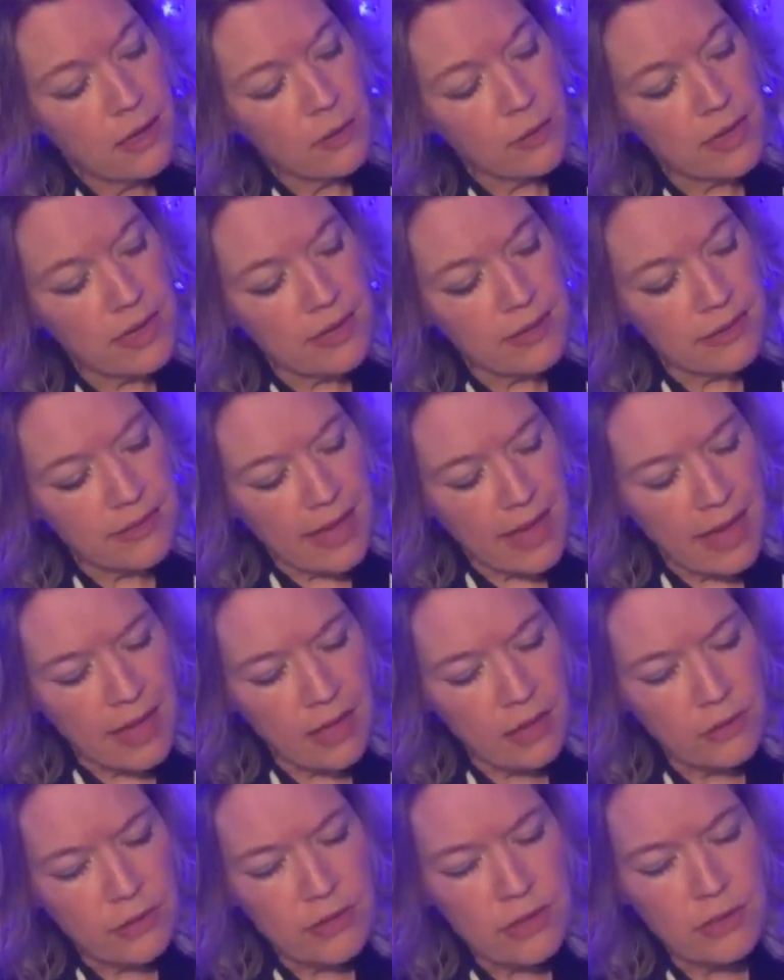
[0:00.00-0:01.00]

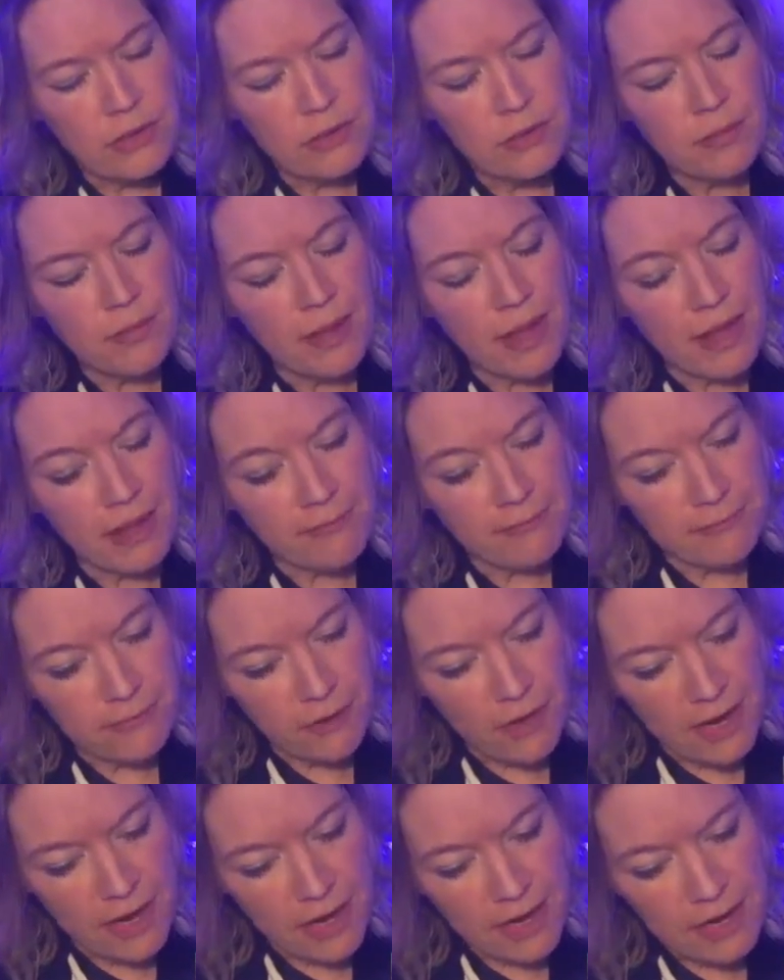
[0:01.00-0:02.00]
without you, my
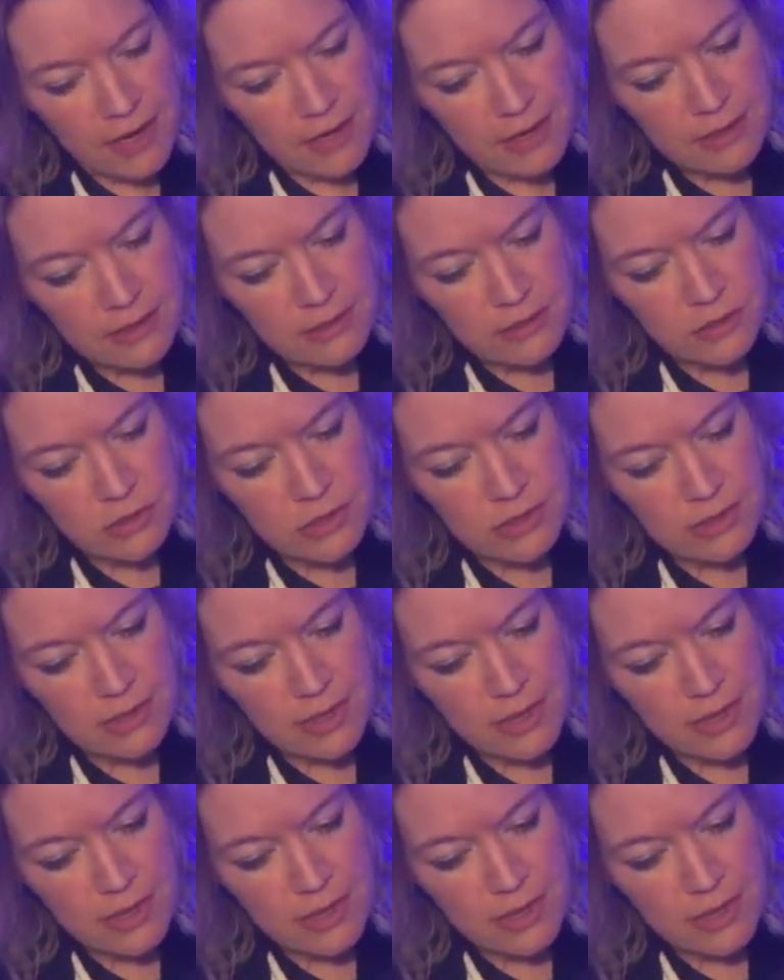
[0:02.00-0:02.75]
friends,